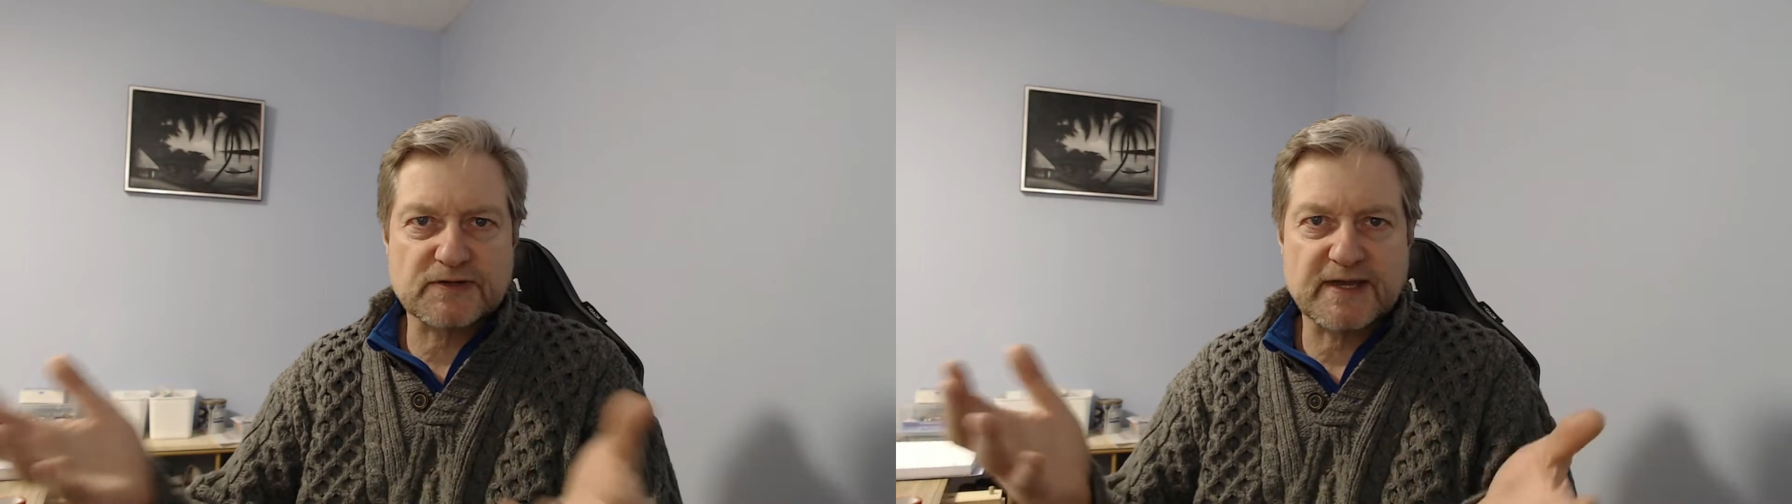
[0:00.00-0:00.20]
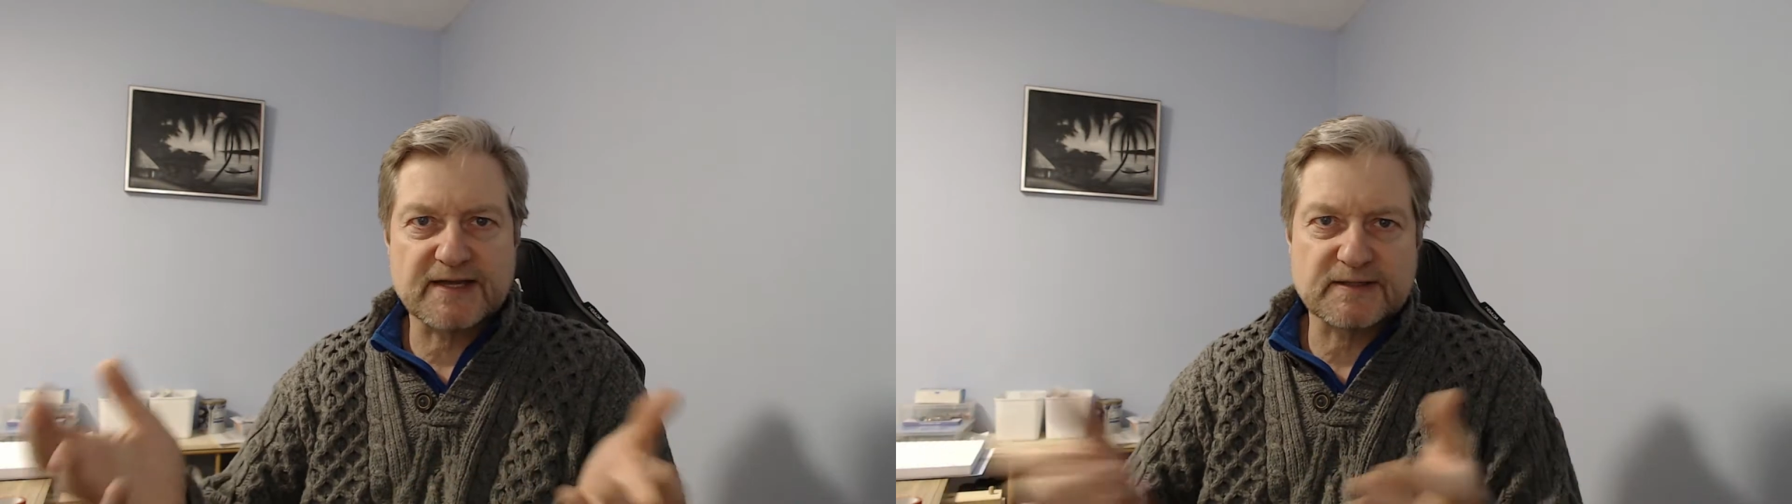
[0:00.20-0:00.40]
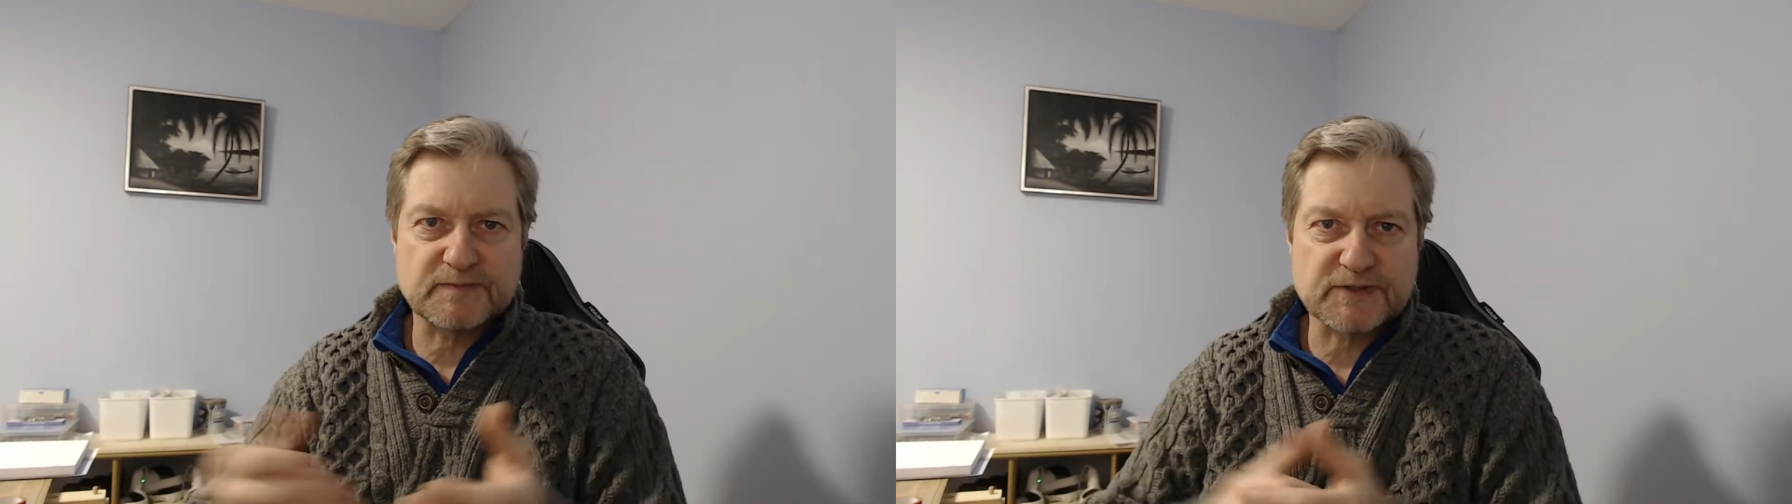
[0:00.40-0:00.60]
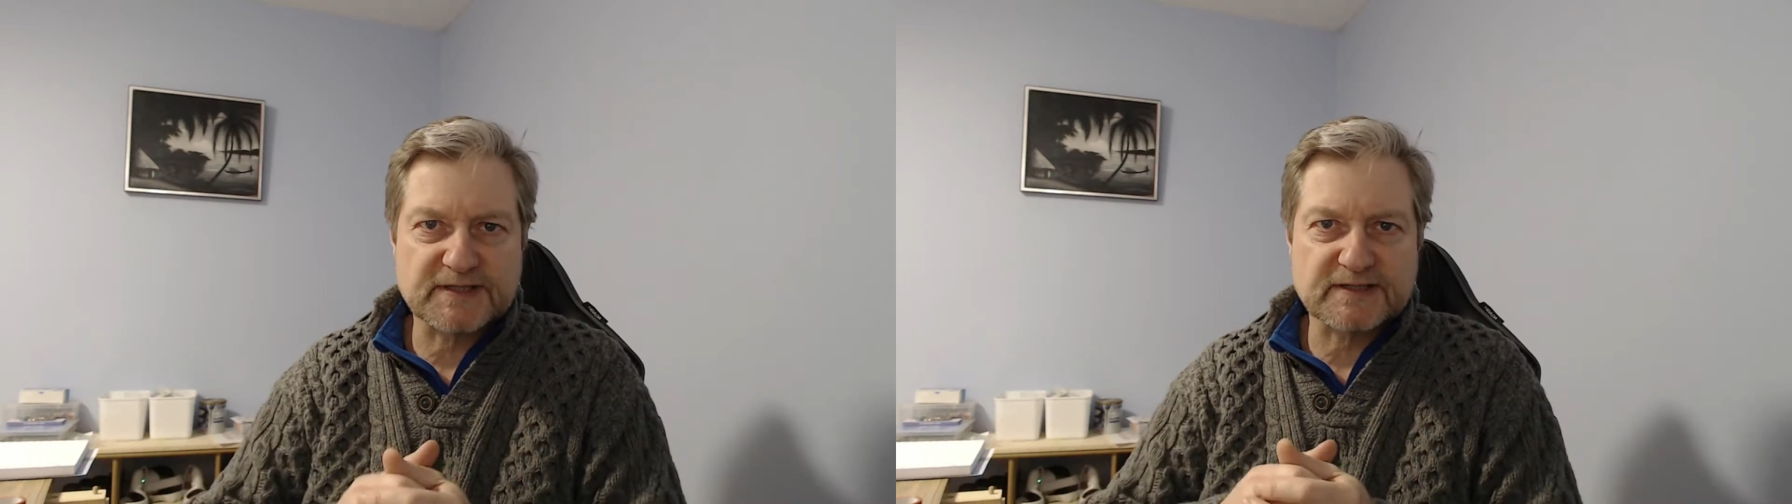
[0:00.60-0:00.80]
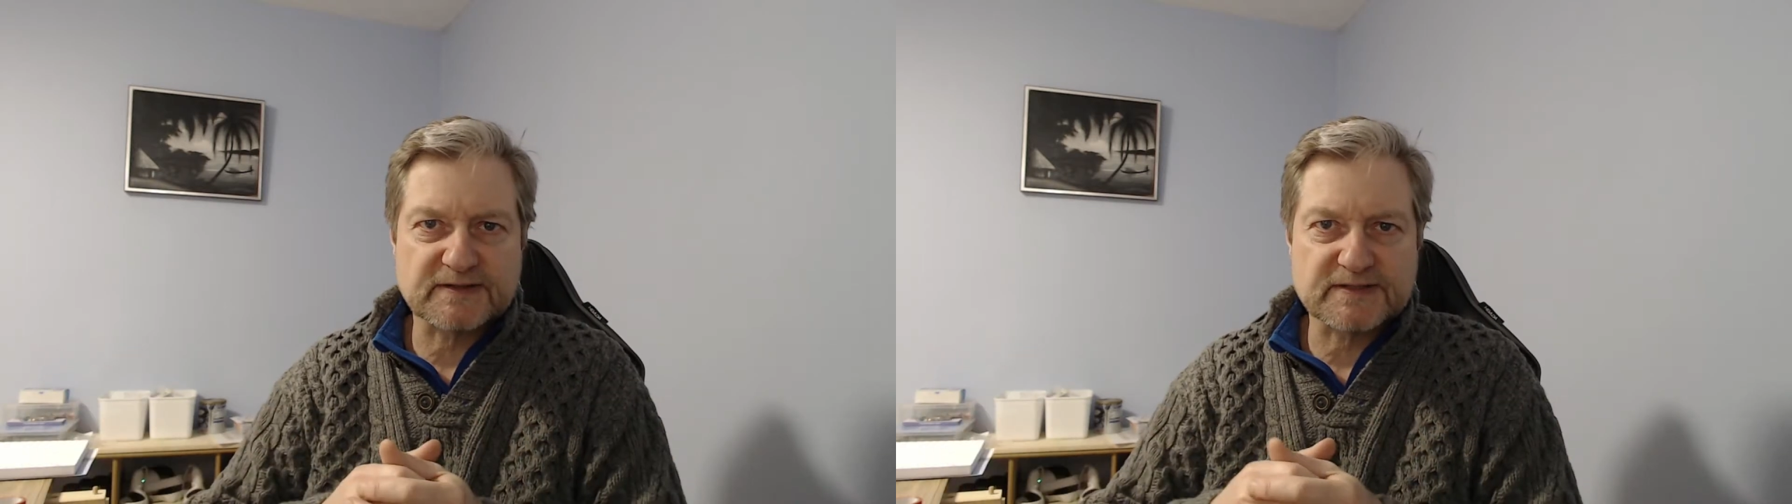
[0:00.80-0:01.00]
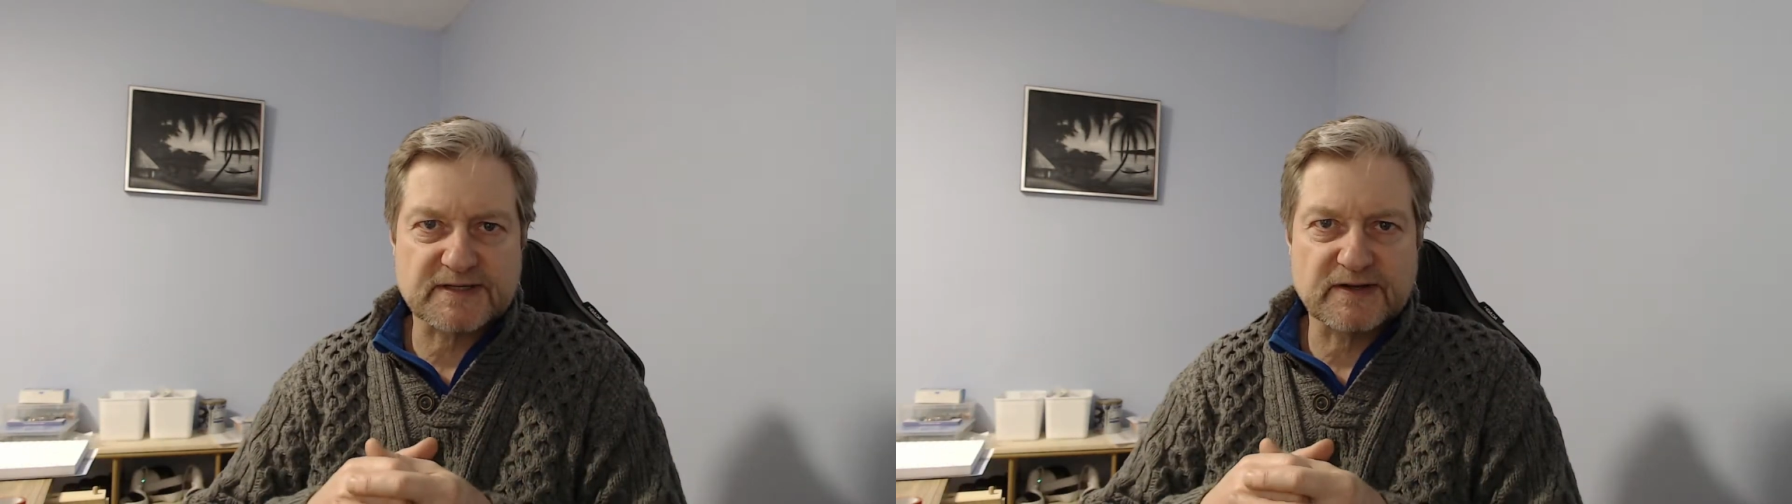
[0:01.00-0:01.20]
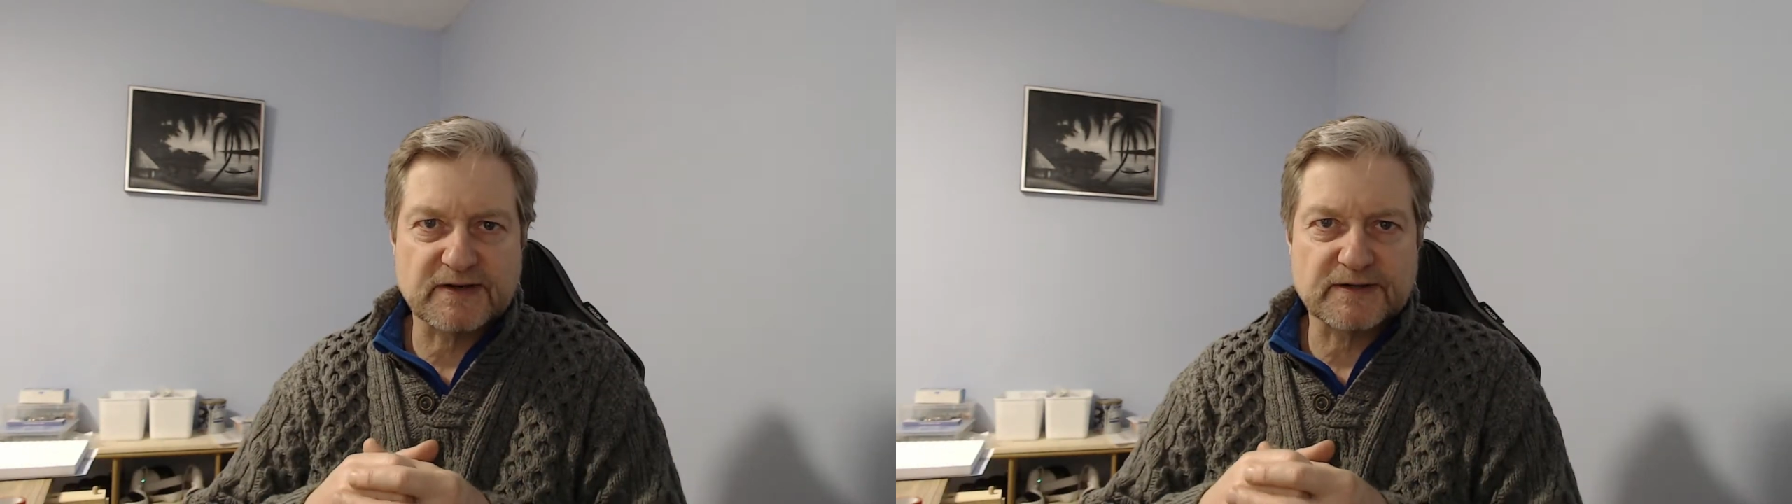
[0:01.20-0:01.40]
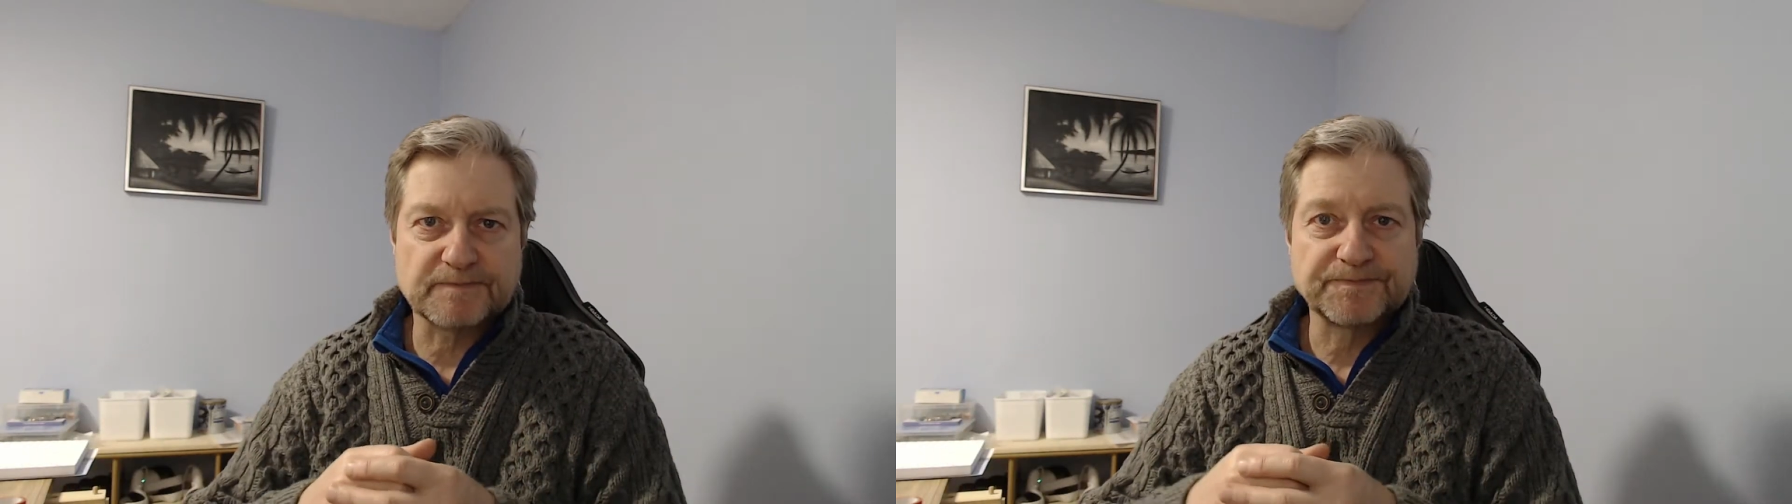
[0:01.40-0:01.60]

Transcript: they end up ridiculously long.